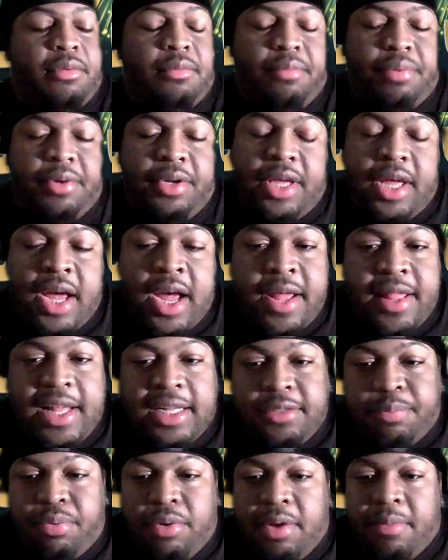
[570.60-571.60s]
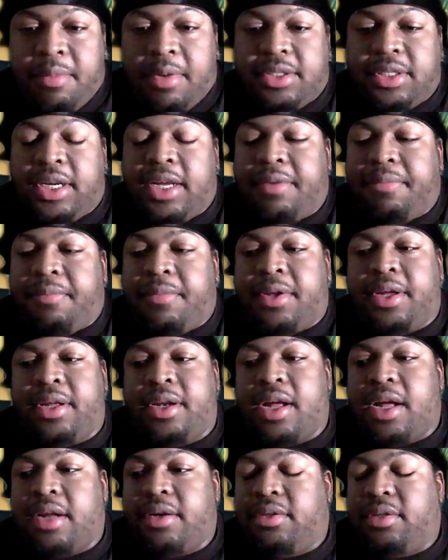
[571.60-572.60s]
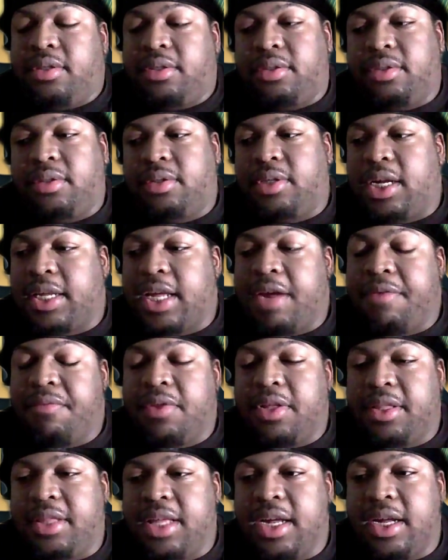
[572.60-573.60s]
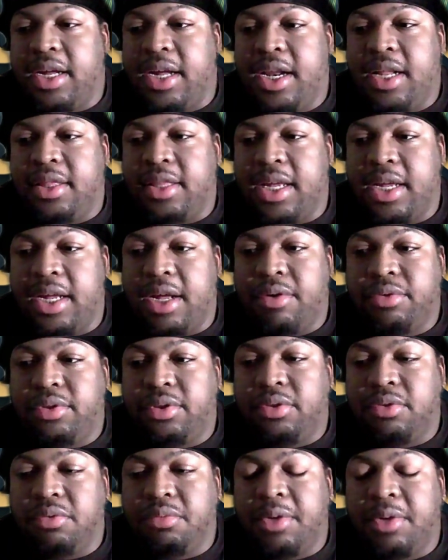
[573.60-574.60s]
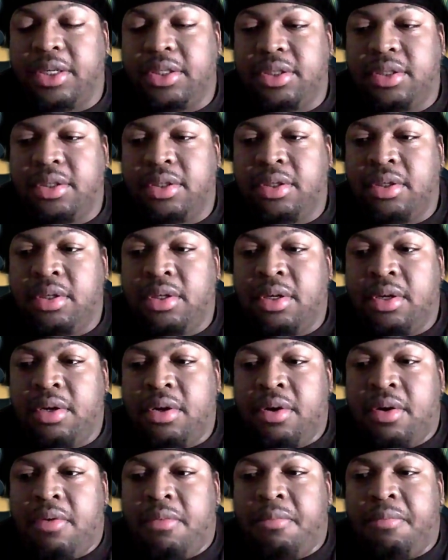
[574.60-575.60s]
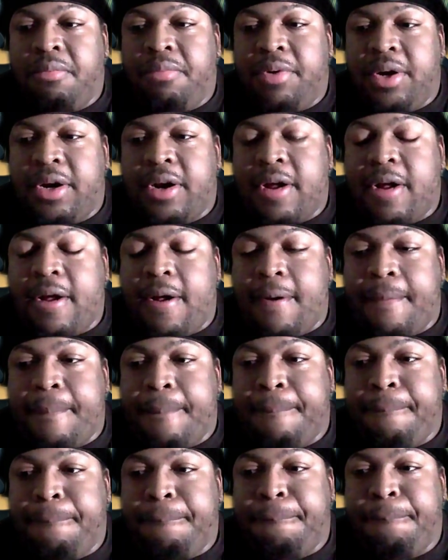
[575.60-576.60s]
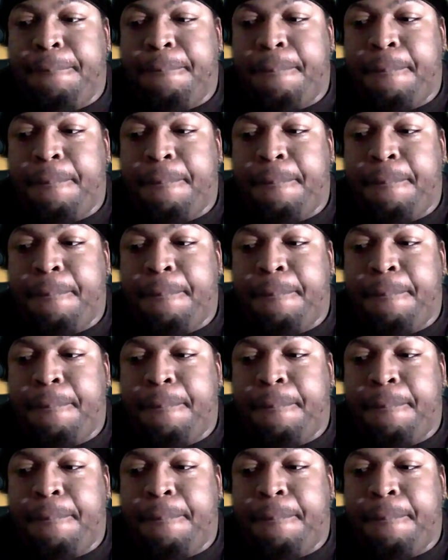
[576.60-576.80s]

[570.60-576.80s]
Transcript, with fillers: but yeah, that's pretty much it, man. I I can't really think anything else too much, but um